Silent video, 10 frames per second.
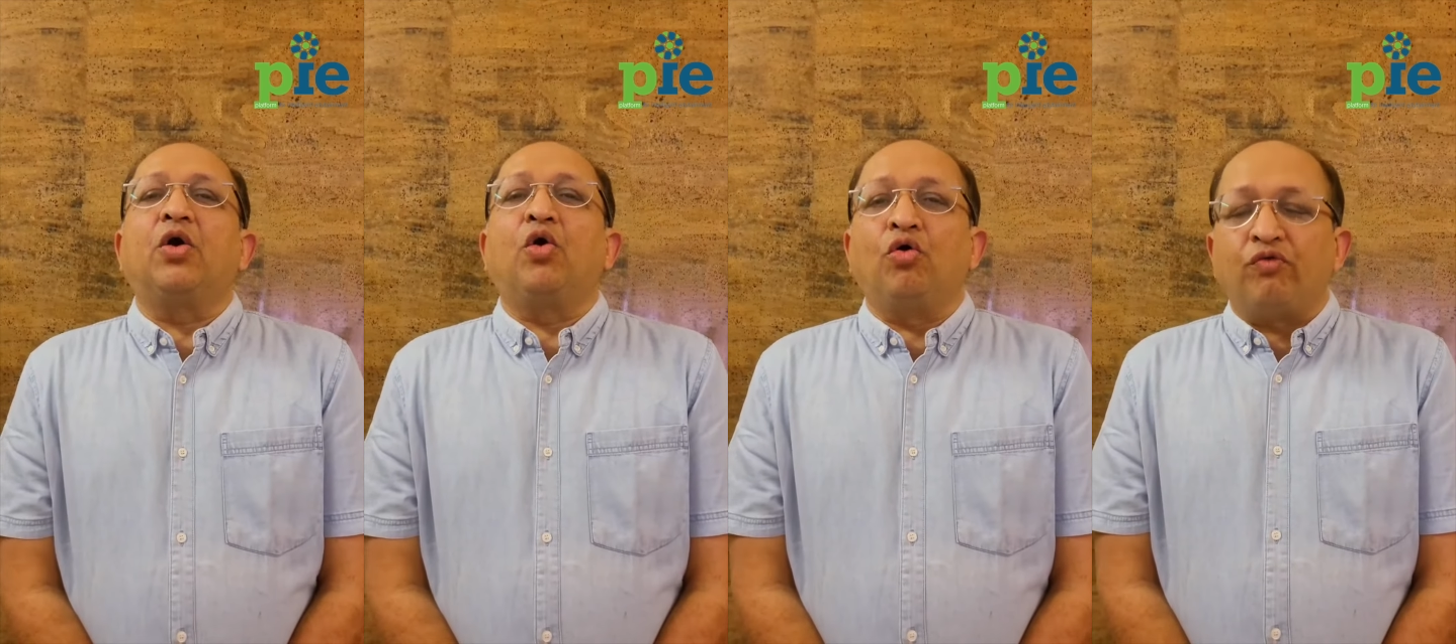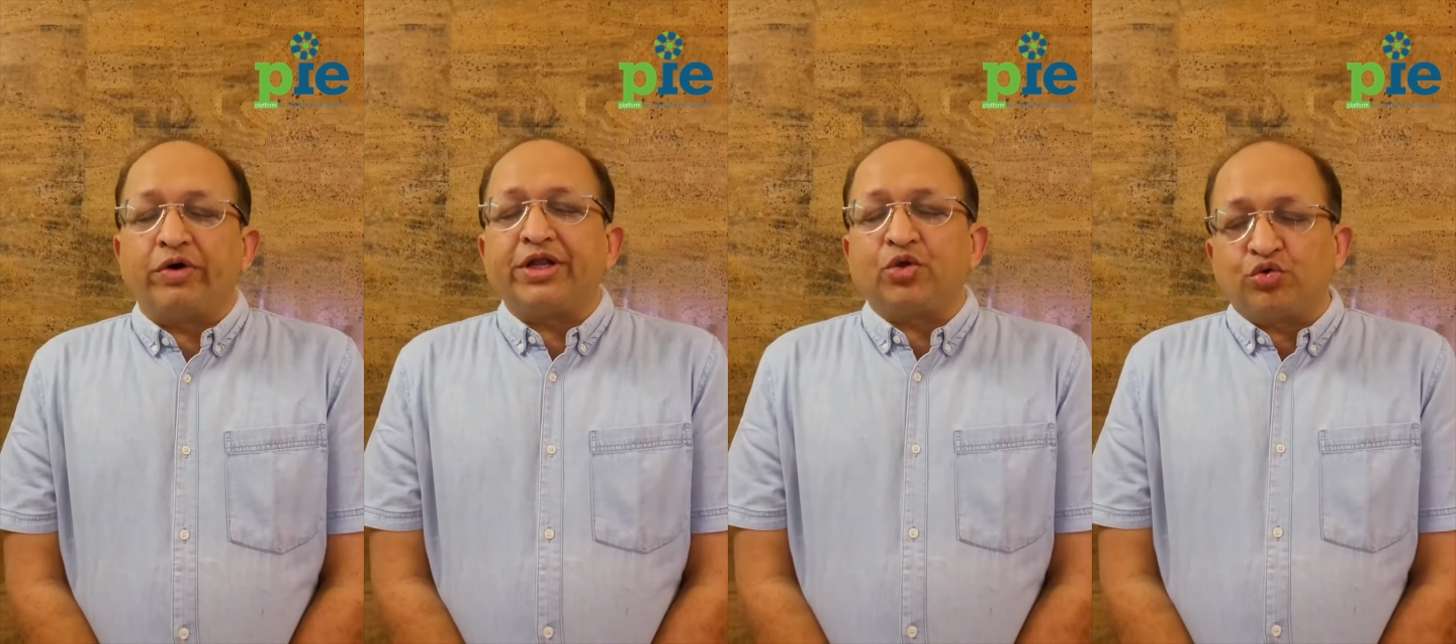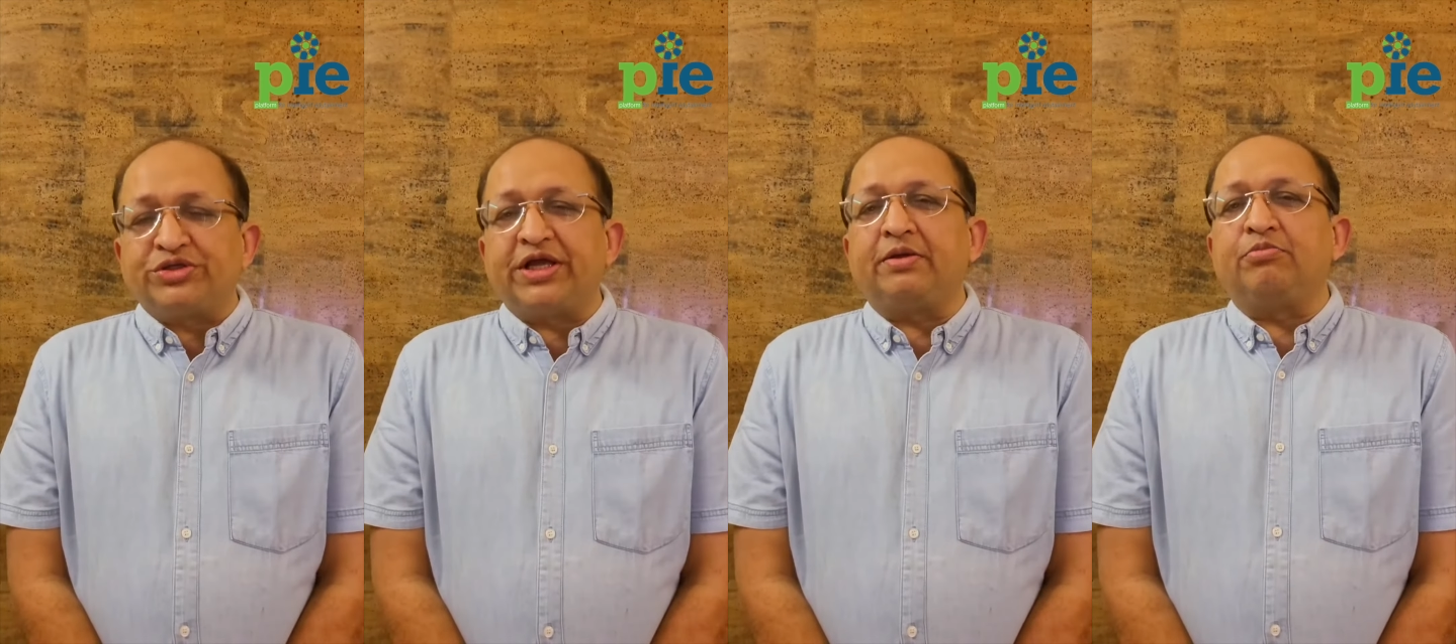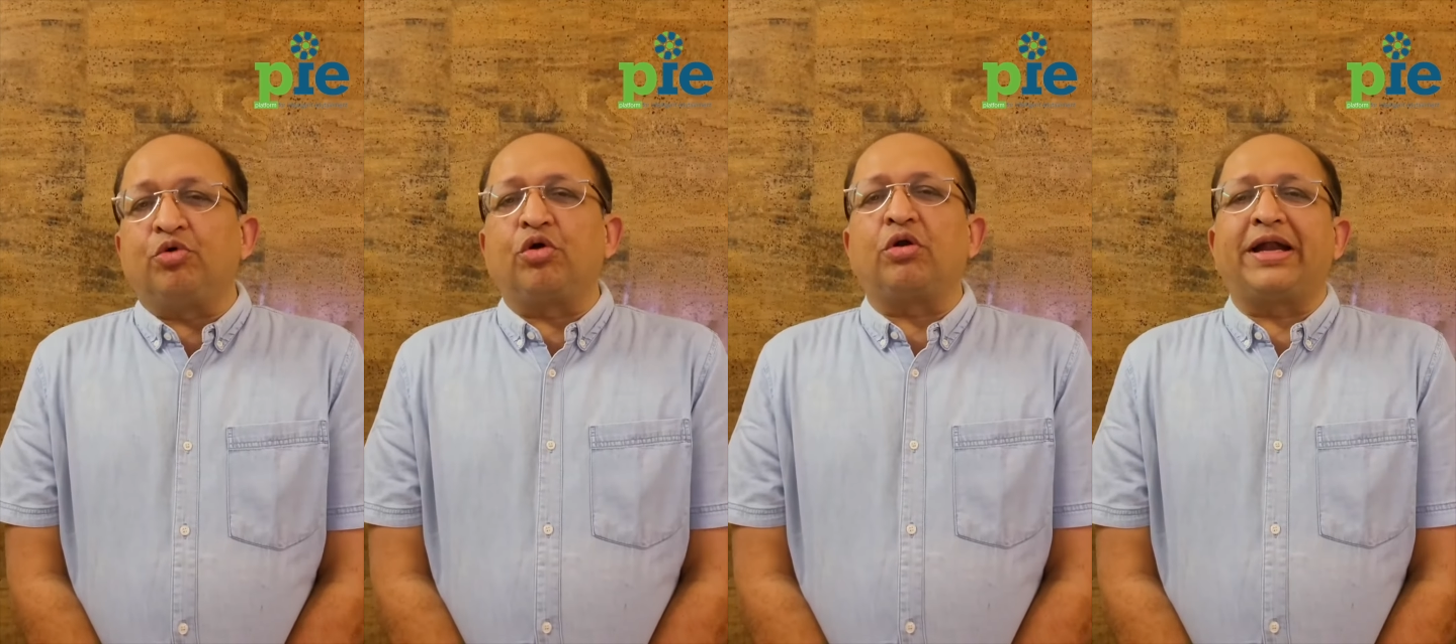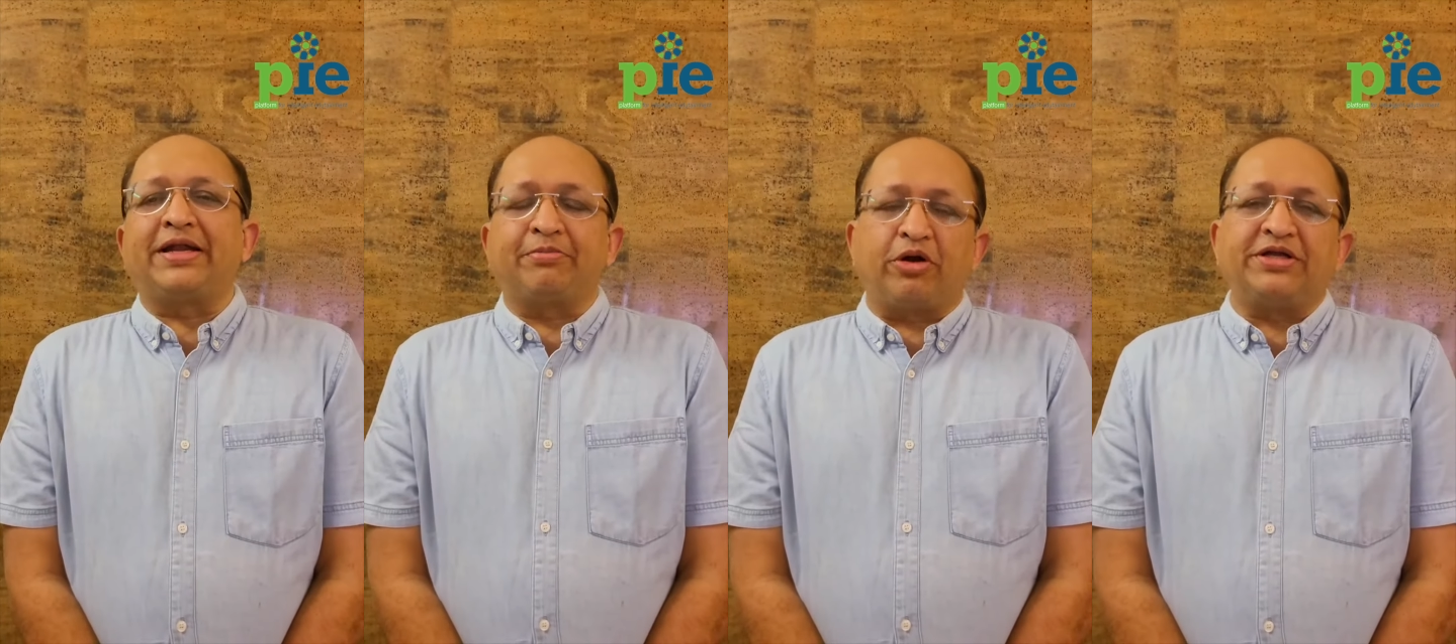overusing monoclonal
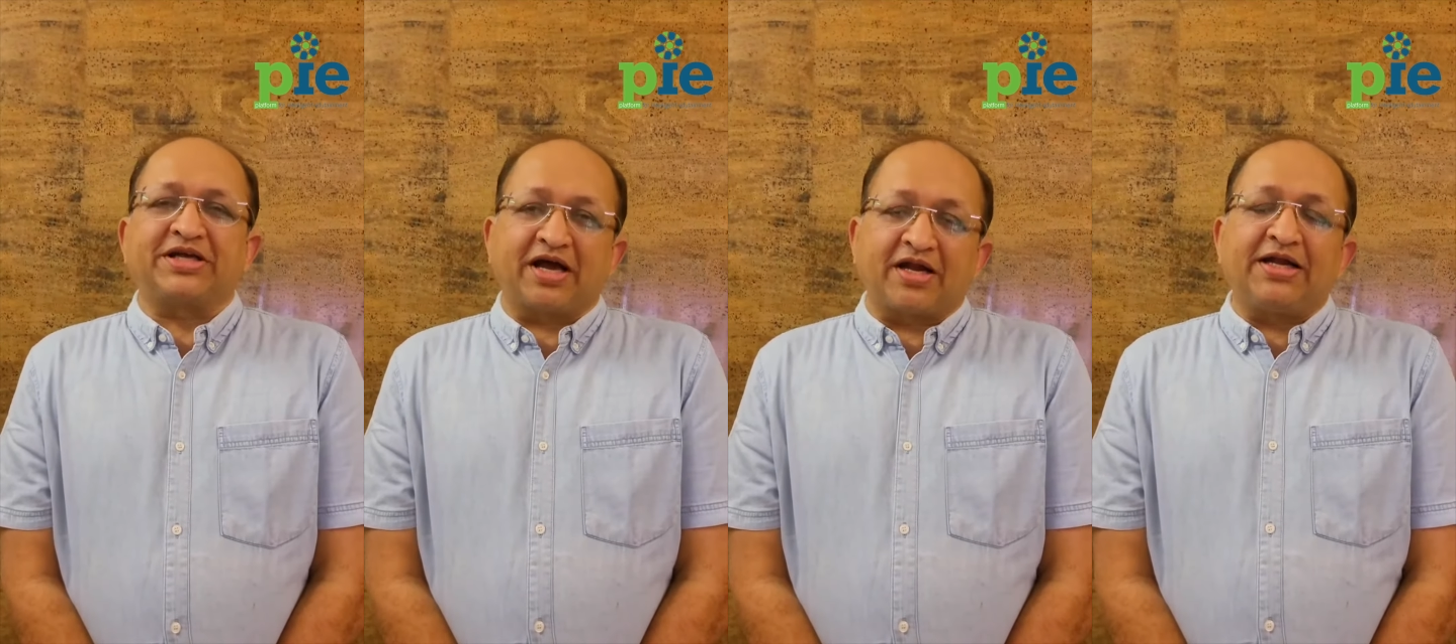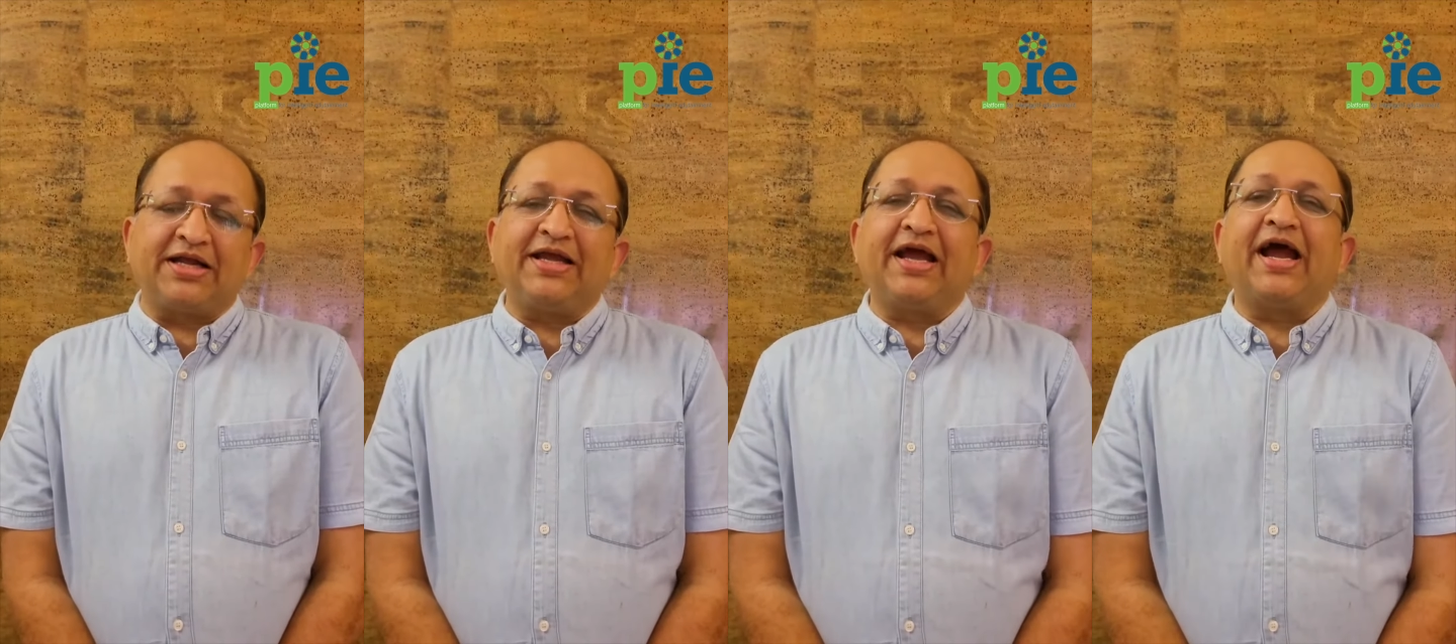antibodies currently